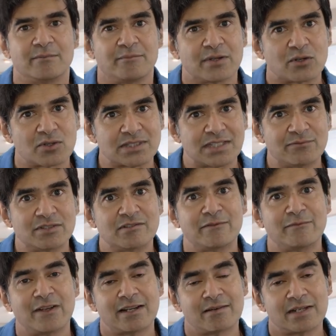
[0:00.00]
because he was
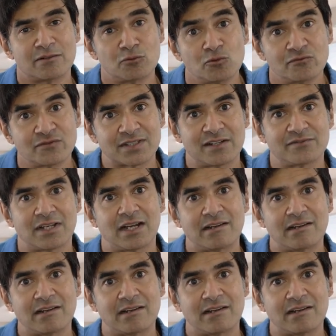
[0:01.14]
repairing roofs after